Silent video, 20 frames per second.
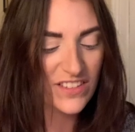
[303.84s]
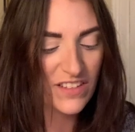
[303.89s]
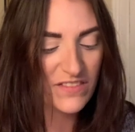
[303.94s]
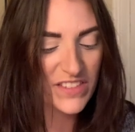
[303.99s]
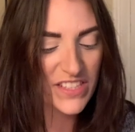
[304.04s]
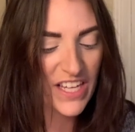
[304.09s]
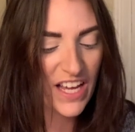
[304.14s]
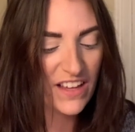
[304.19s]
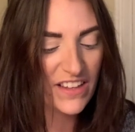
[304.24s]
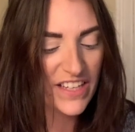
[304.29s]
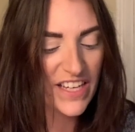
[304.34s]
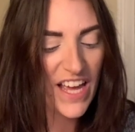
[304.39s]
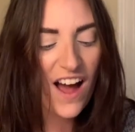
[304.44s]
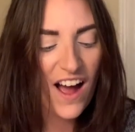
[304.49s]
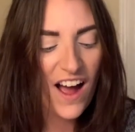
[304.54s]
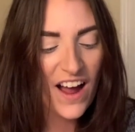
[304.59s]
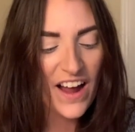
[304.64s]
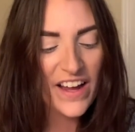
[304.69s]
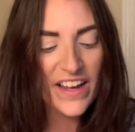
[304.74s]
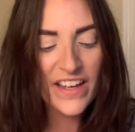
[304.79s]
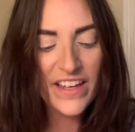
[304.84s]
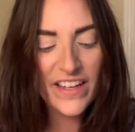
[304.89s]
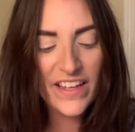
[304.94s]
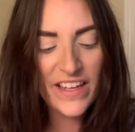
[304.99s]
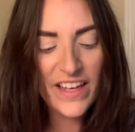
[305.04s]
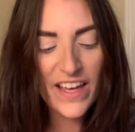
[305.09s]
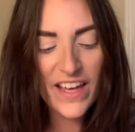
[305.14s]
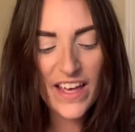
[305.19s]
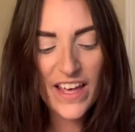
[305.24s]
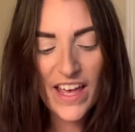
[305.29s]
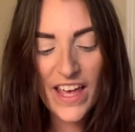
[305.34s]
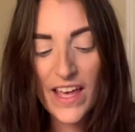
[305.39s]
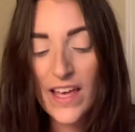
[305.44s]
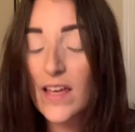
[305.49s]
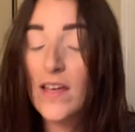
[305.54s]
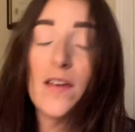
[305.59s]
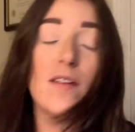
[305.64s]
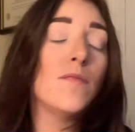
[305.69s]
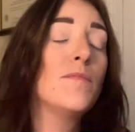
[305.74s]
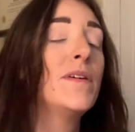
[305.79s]
loves Kelly. I
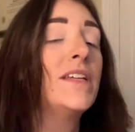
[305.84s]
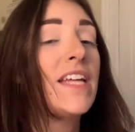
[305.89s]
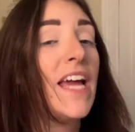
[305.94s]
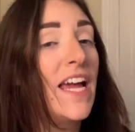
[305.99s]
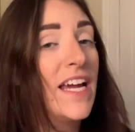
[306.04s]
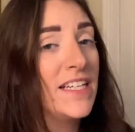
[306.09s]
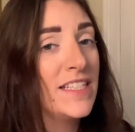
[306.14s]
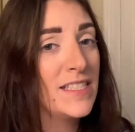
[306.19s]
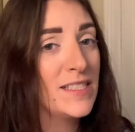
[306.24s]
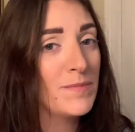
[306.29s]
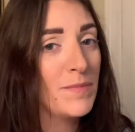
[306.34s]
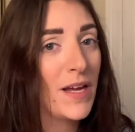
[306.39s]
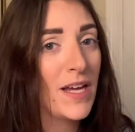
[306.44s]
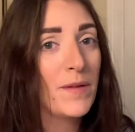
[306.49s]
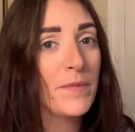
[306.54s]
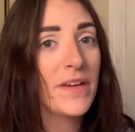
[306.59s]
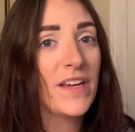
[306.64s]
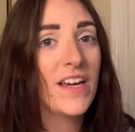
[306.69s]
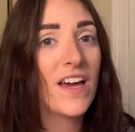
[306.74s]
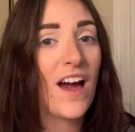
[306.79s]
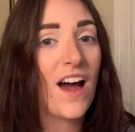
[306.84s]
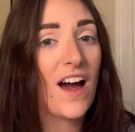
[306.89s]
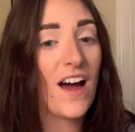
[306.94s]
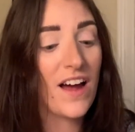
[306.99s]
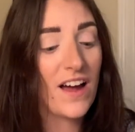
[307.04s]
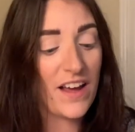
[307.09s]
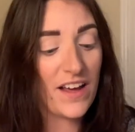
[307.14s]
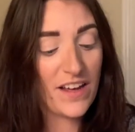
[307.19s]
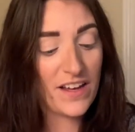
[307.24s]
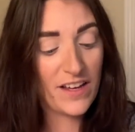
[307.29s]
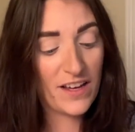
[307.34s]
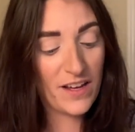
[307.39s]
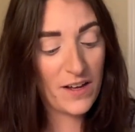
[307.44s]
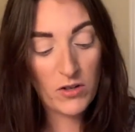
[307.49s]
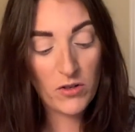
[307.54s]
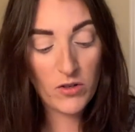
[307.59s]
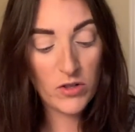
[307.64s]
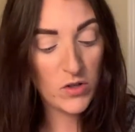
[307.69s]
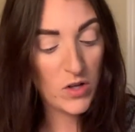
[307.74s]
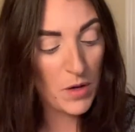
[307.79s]
am an A's baby. I
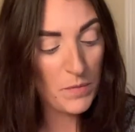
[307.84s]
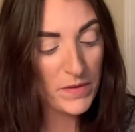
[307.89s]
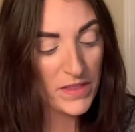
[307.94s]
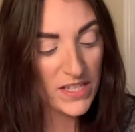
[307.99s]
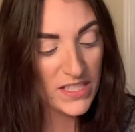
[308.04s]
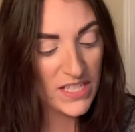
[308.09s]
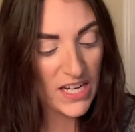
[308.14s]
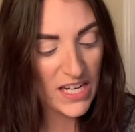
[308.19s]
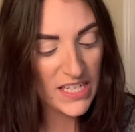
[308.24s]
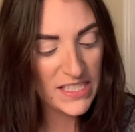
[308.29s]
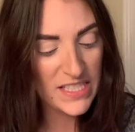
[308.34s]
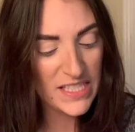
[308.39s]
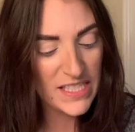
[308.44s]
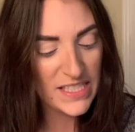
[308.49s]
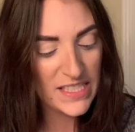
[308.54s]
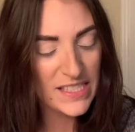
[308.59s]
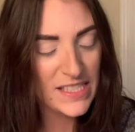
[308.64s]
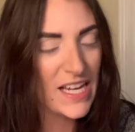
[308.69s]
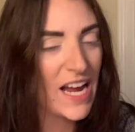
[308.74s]
grew up in the 90s.